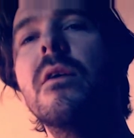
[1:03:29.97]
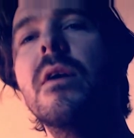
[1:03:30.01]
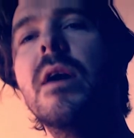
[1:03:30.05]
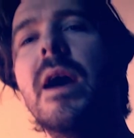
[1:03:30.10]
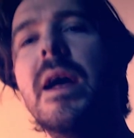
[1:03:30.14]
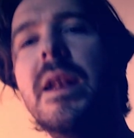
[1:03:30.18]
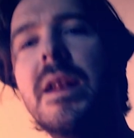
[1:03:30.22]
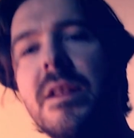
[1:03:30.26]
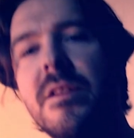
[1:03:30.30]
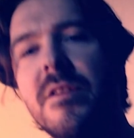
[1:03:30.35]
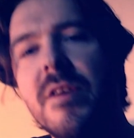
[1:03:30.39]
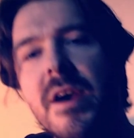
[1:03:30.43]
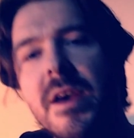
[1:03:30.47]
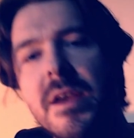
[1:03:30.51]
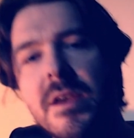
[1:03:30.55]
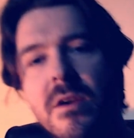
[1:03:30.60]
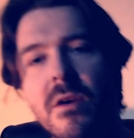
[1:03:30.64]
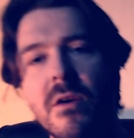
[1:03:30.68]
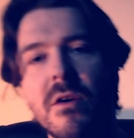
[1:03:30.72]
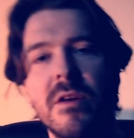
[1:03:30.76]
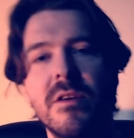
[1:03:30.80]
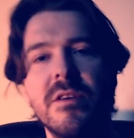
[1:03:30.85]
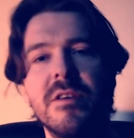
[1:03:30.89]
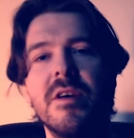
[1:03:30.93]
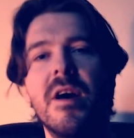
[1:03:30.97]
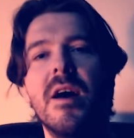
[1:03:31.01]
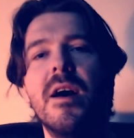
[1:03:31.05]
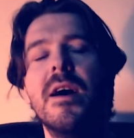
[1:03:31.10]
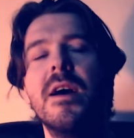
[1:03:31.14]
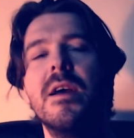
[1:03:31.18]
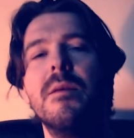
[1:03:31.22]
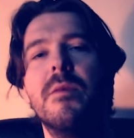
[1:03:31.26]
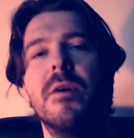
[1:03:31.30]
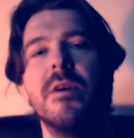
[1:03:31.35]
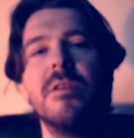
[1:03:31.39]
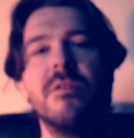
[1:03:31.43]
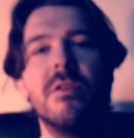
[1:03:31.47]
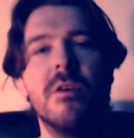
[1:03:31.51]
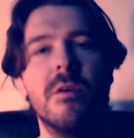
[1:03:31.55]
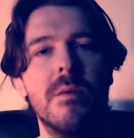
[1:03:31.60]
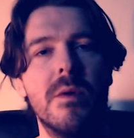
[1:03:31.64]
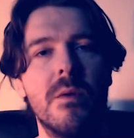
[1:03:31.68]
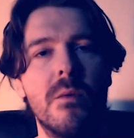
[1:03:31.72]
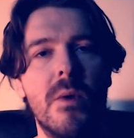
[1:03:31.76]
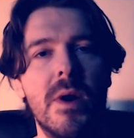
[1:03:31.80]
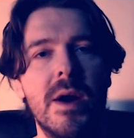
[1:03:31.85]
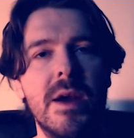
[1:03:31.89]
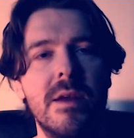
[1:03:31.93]
Any Day You Can Die by
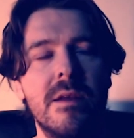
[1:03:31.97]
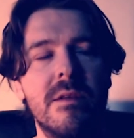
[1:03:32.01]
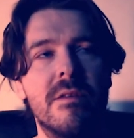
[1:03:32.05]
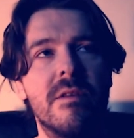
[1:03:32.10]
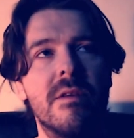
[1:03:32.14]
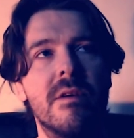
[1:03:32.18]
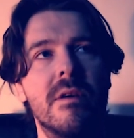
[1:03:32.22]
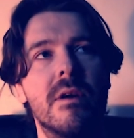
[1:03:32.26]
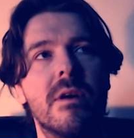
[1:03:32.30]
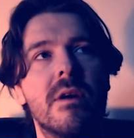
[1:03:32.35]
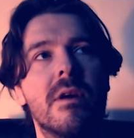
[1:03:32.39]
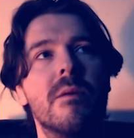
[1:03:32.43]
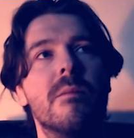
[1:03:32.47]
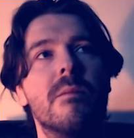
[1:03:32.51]
Tommy Waite,